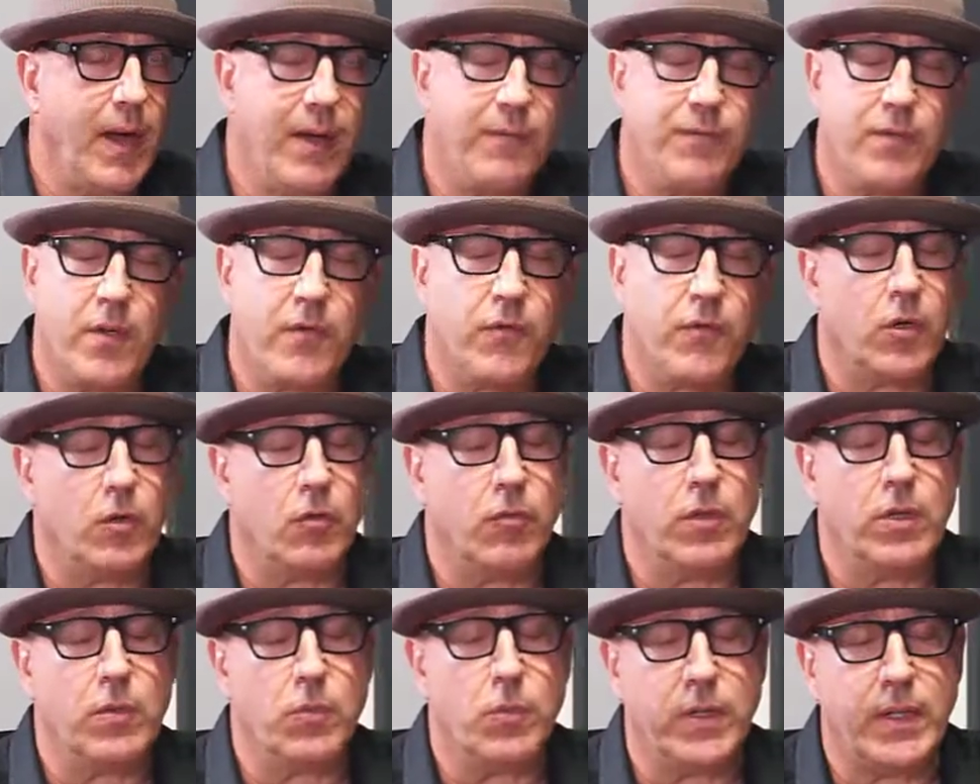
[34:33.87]
I've never
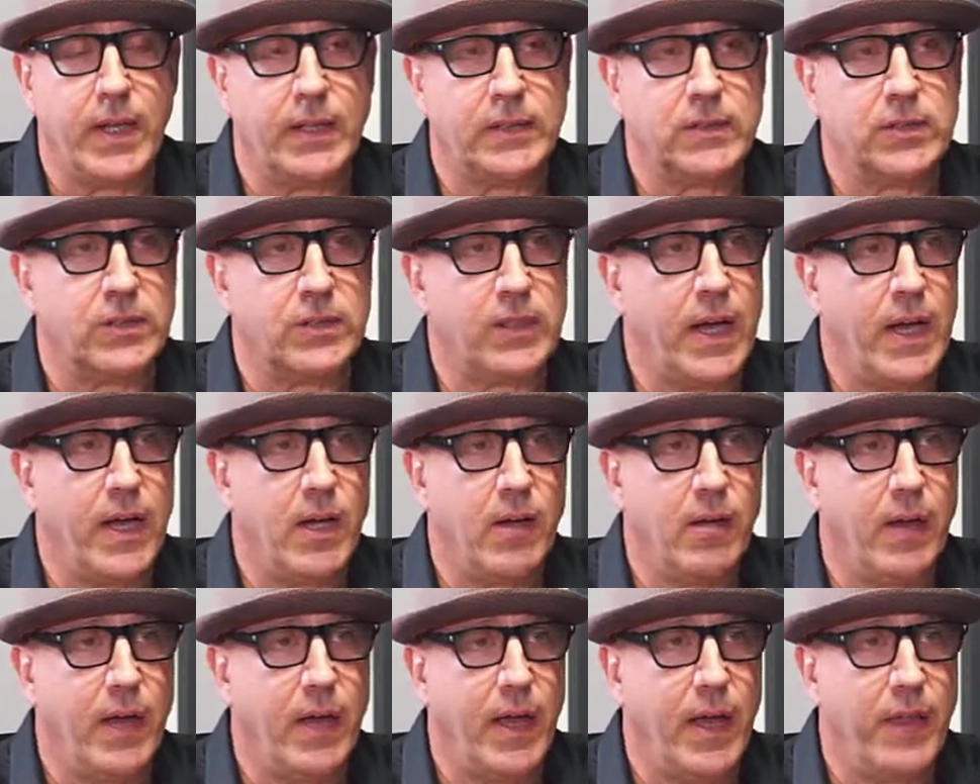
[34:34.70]
agreed with yeah. that
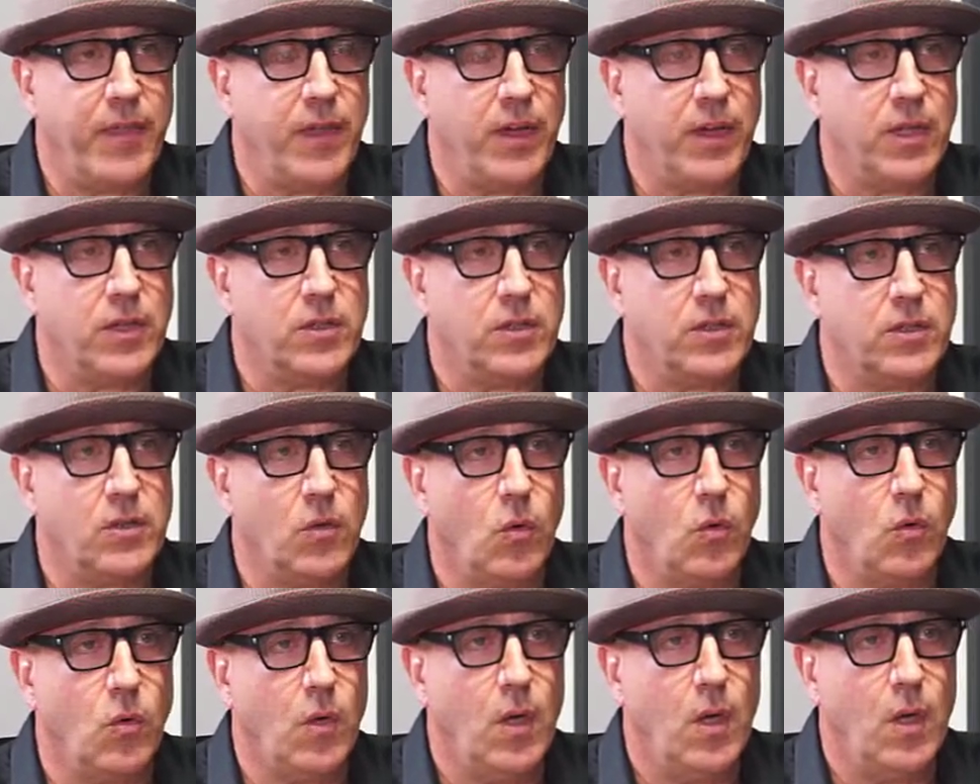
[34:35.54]
style. I, I think it's just
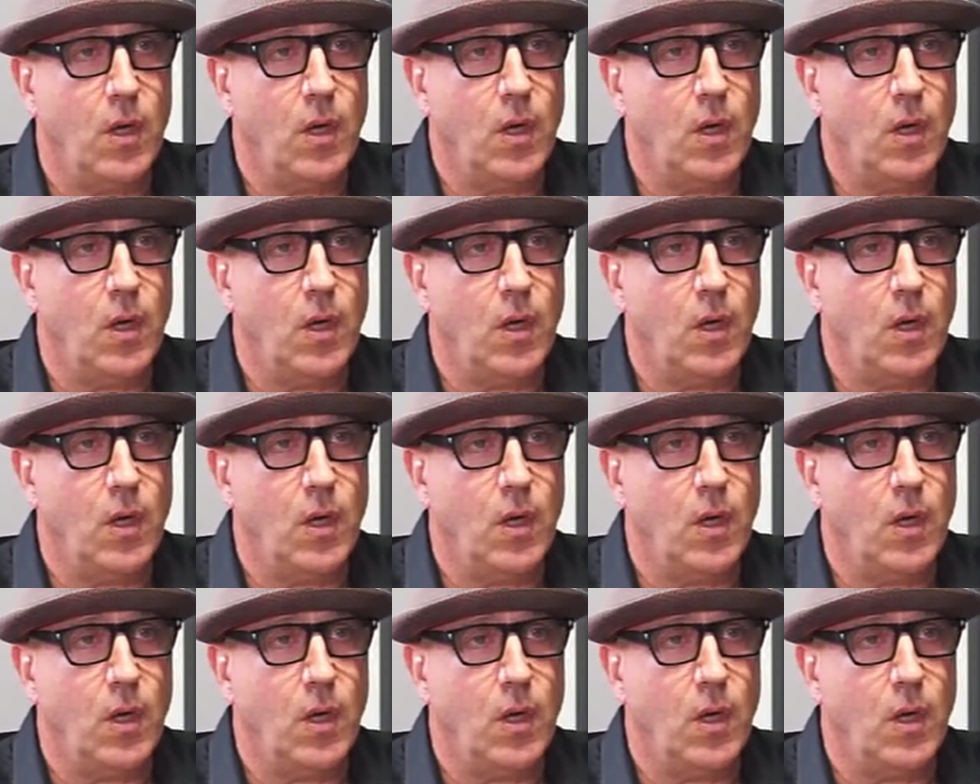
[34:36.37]
a